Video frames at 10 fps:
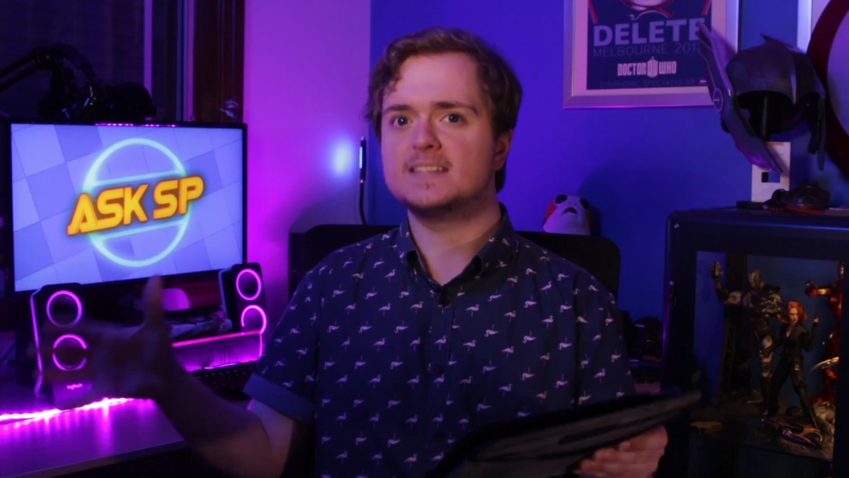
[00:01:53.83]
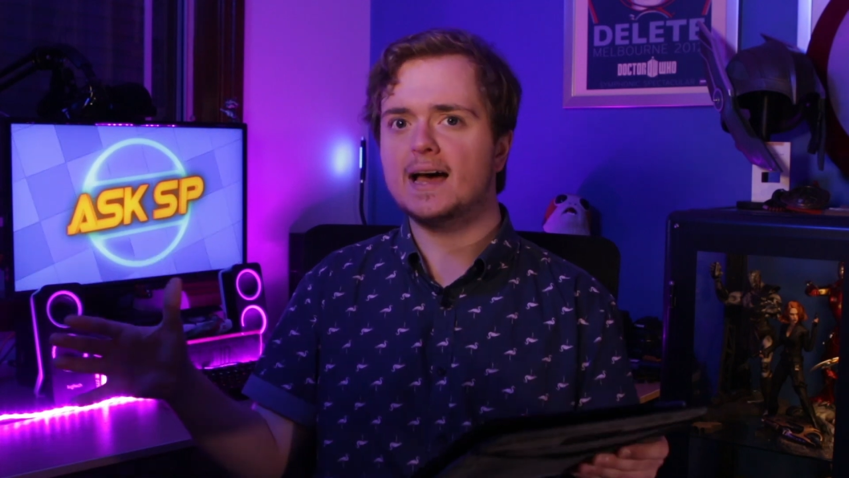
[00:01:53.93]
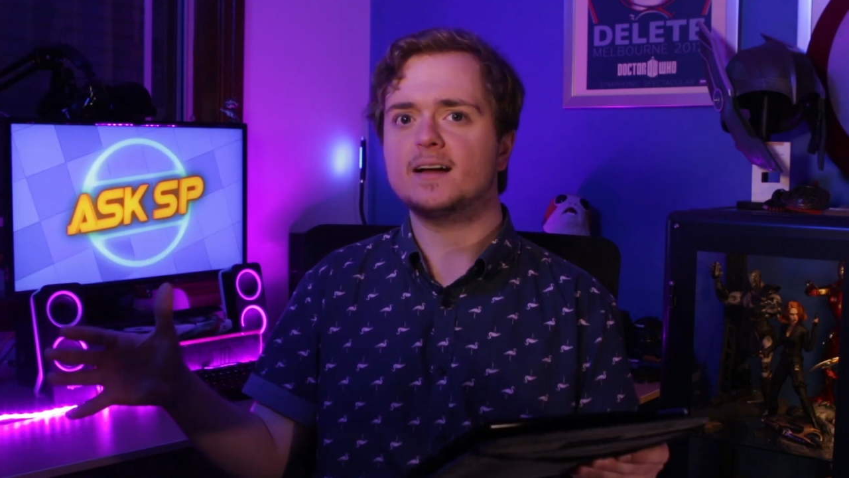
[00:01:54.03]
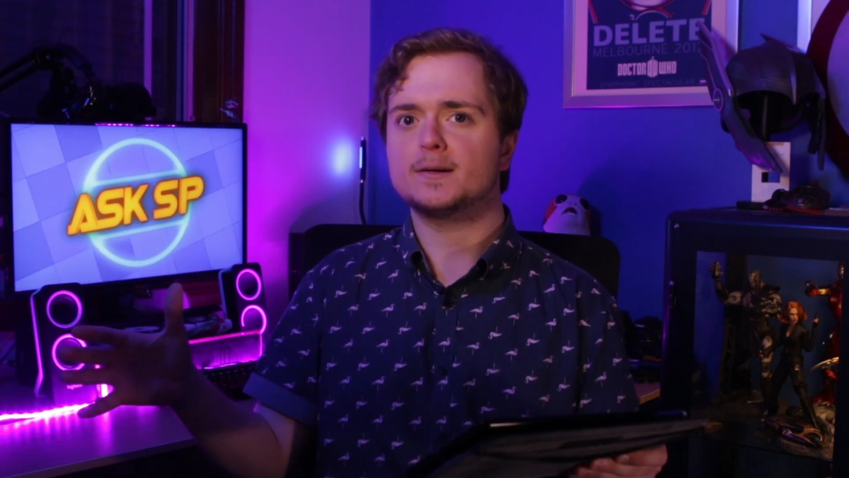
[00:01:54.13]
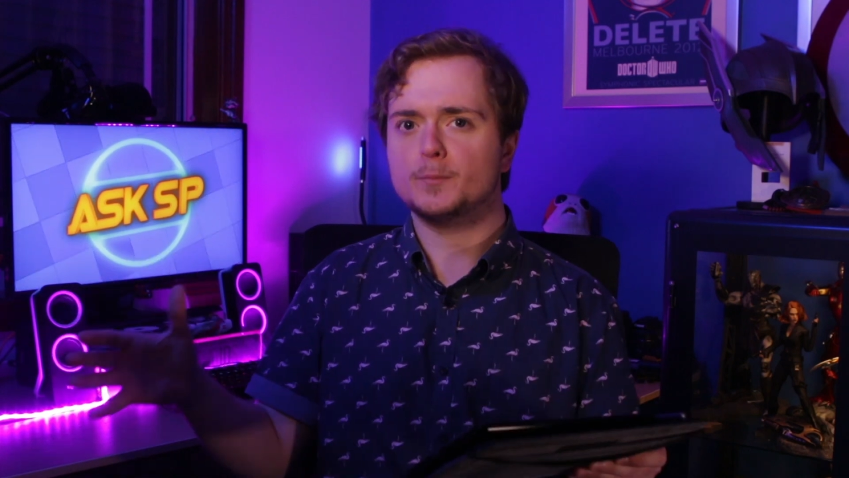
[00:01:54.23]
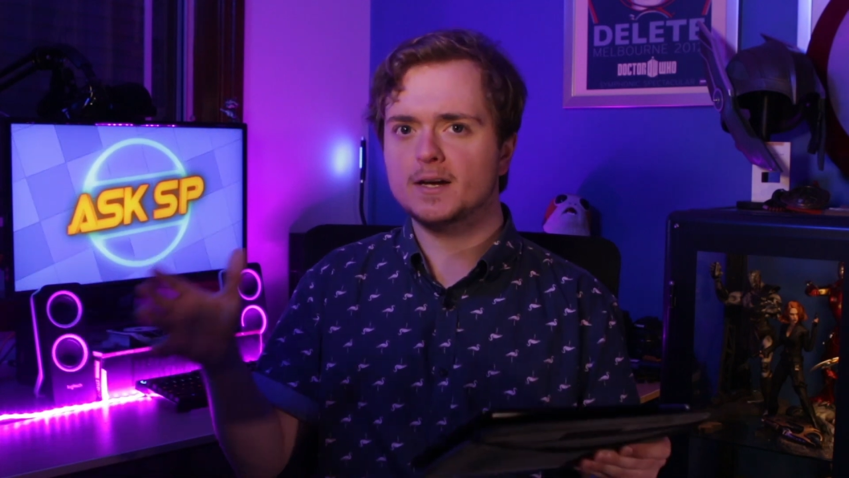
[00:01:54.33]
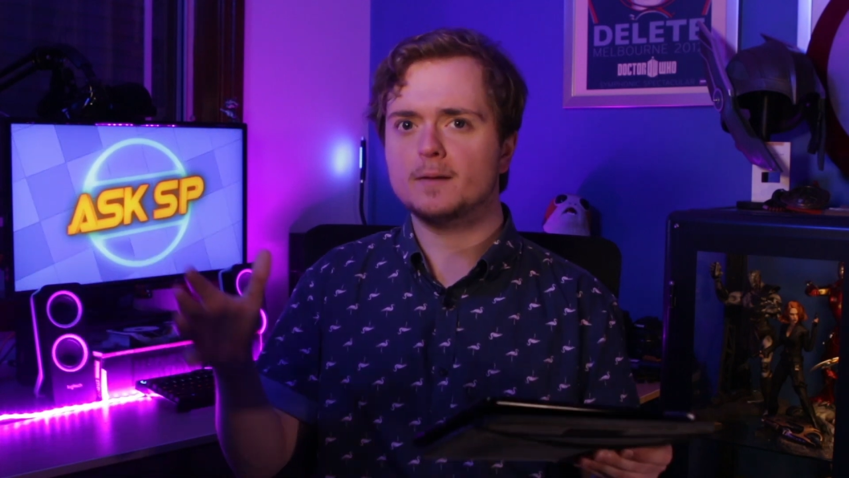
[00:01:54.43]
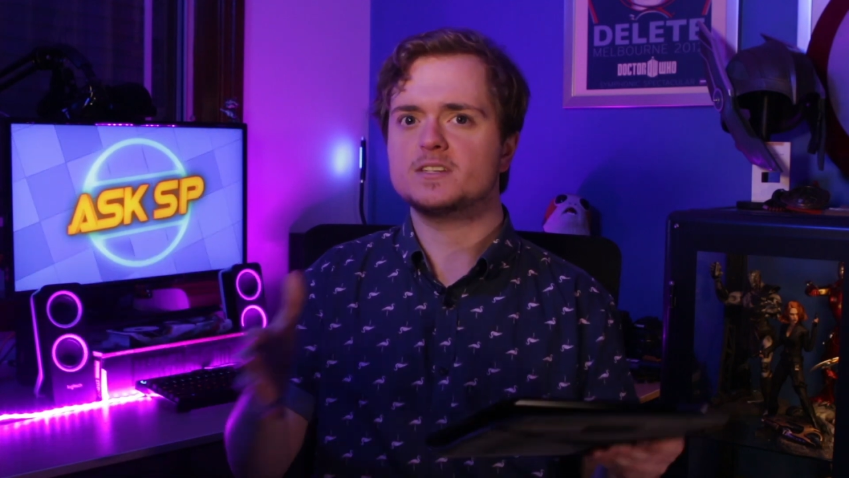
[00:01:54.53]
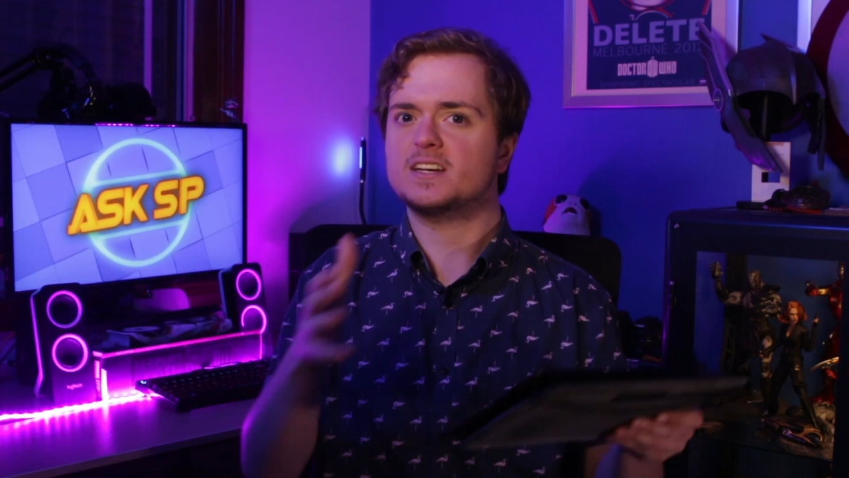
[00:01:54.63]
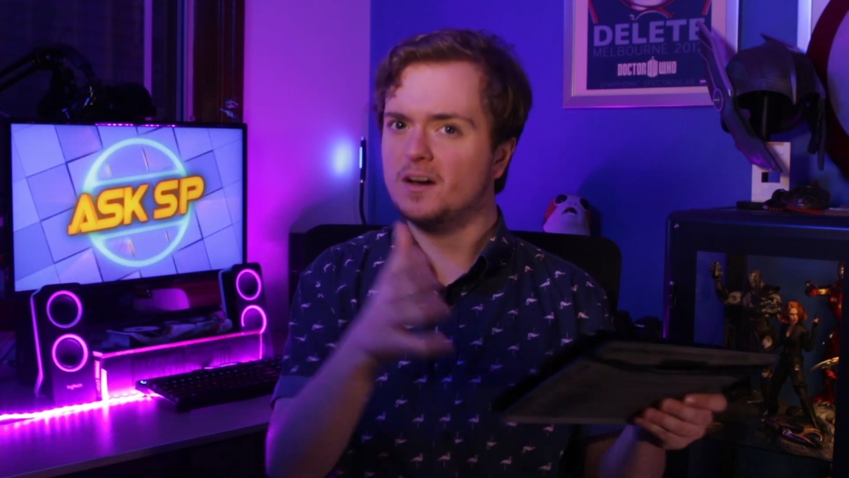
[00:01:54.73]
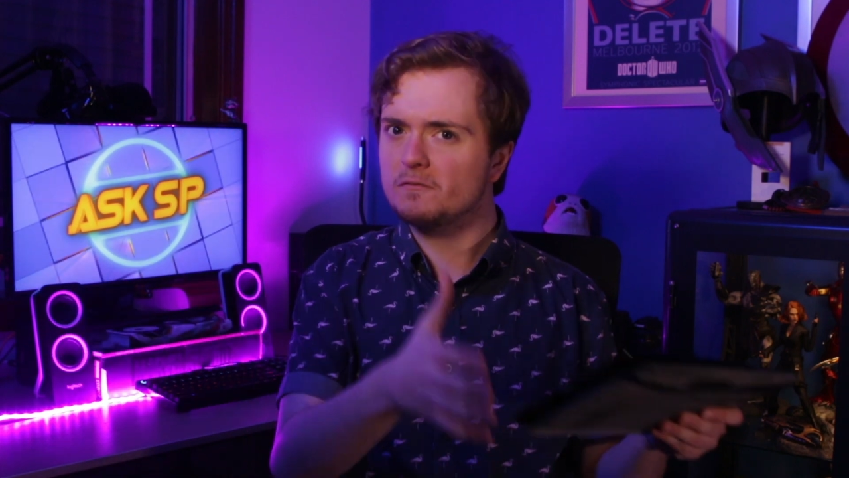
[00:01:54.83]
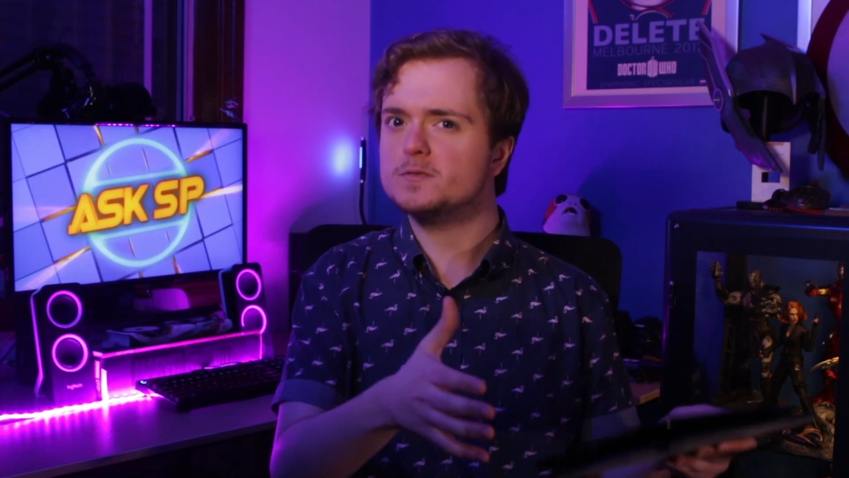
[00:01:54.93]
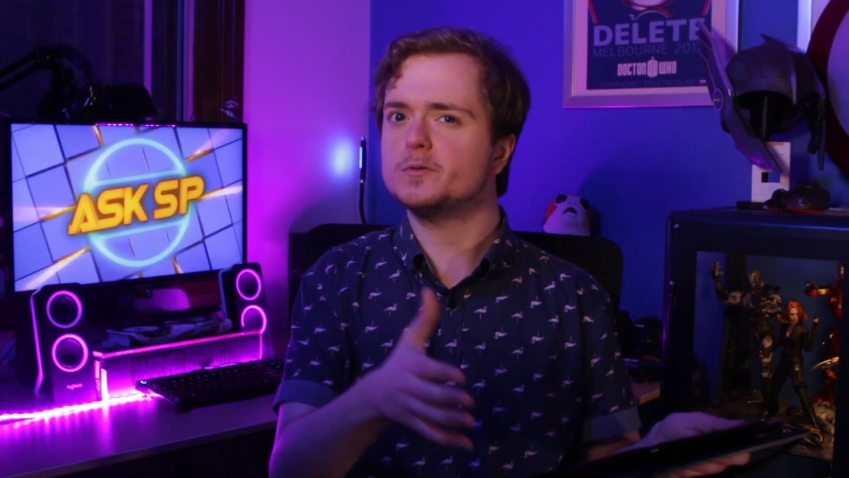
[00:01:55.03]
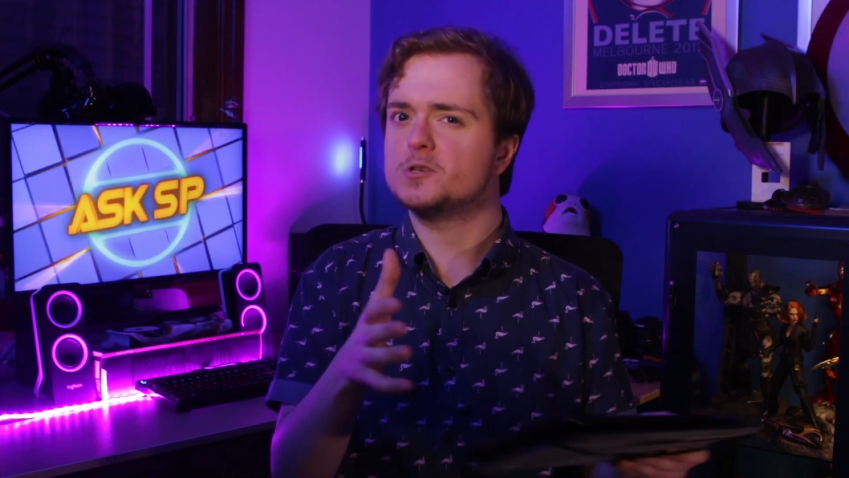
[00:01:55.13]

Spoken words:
out and it becomes a comfortable